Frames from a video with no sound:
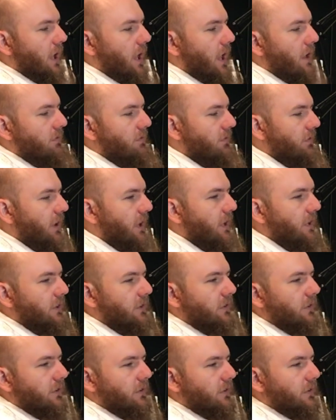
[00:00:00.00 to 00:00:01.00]

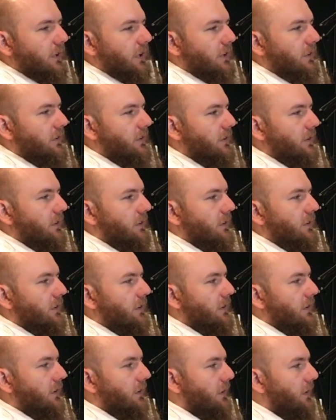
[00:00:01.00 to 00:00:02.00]
event that
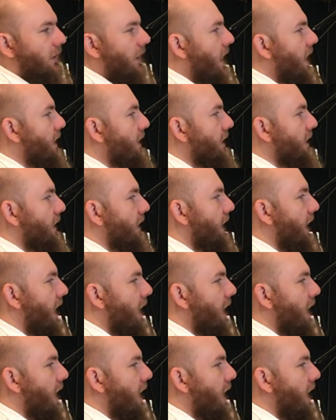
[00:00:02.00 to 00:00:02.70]
rarely